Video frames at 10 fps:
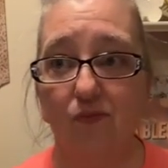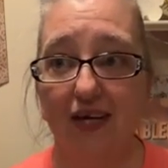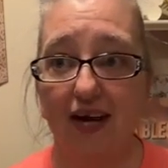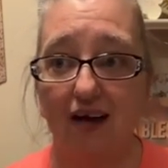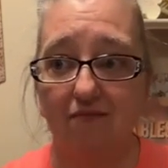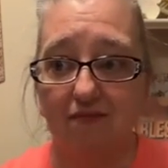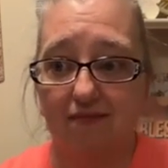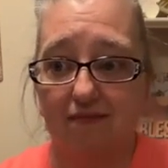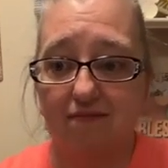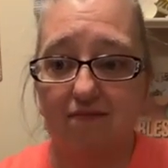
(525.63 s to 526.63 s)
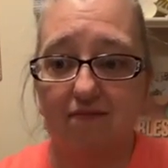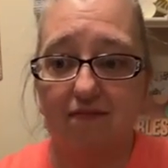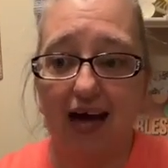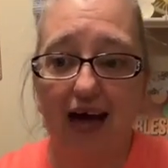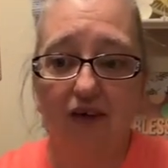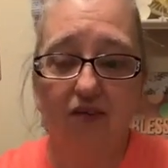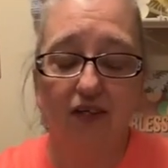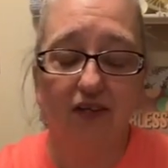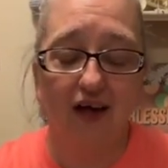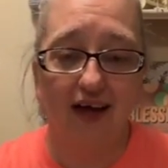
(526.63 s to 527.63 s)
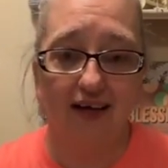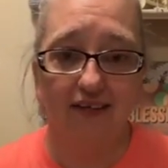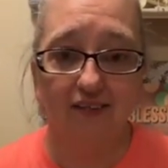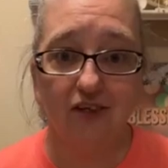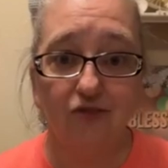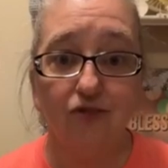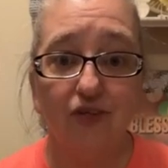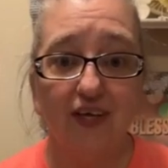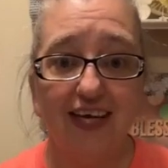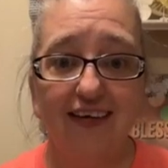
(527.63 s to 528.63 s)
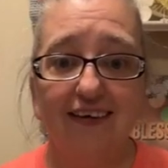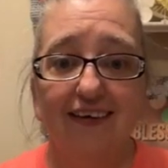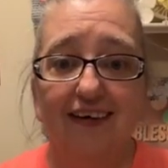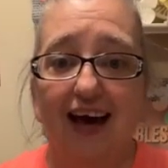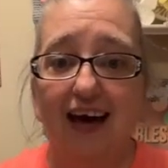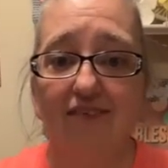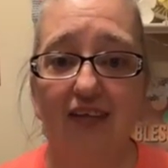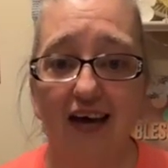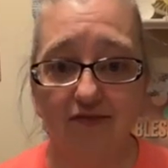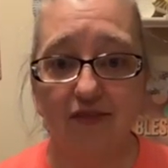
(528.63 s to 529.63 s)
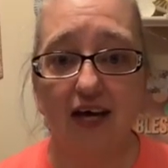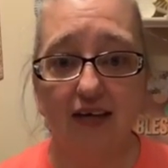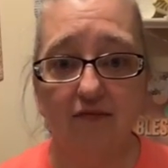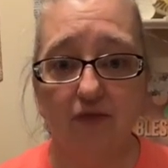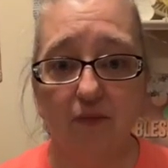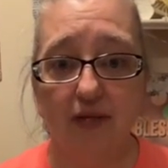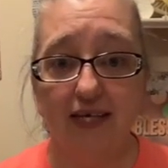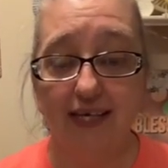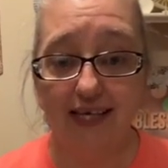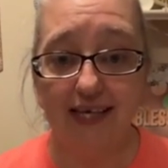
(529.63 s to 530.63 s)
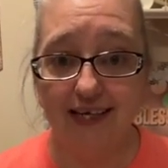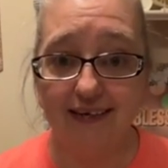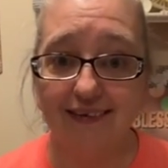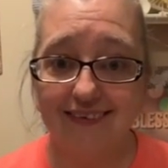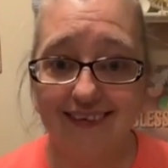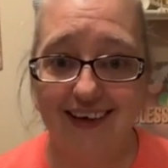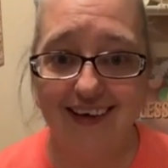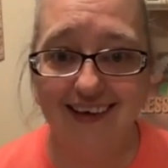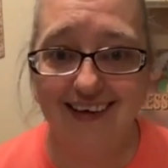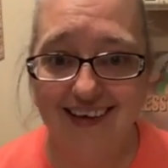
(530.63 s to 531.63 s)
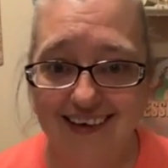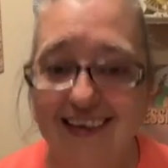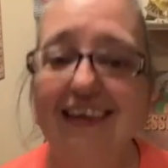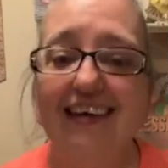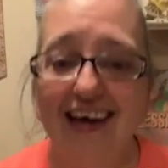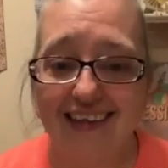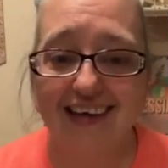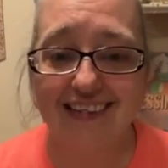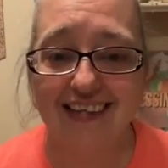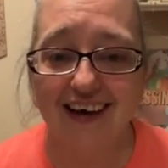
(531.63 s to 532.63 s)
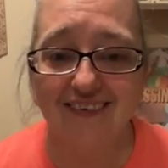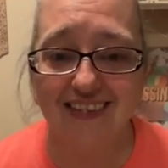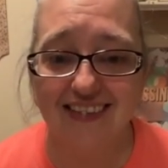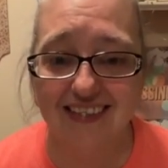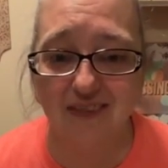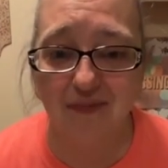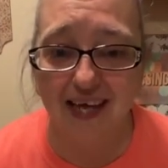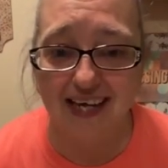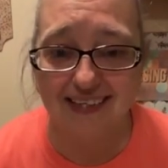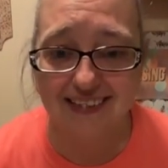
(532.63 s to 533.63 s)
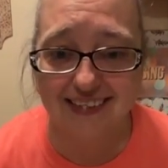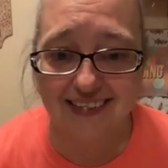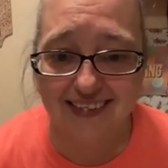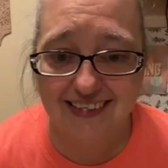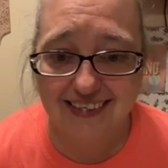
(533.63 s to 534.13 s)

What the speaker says: When I'm out a lot socially, I have to have time to be in. And that's how it was explained.